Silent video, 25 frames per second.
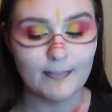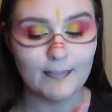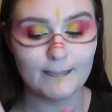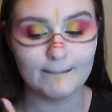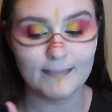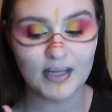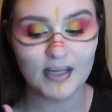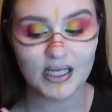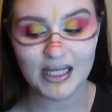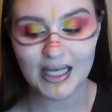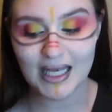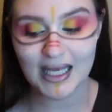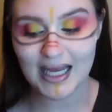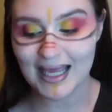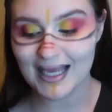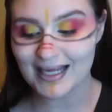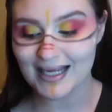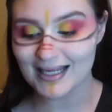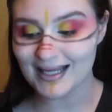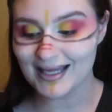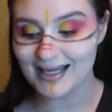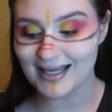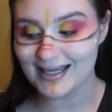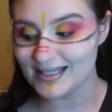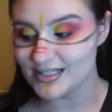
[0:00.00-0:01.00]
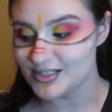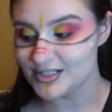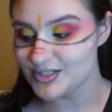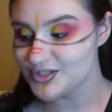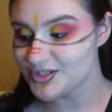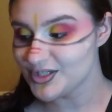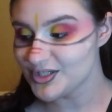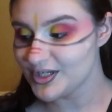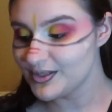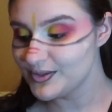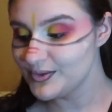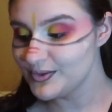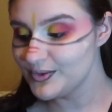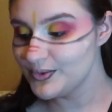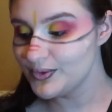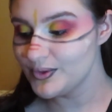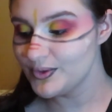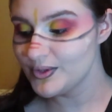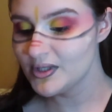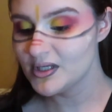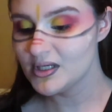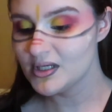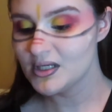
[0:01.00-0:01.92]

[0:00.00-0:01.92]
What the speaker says: black eyeshadow.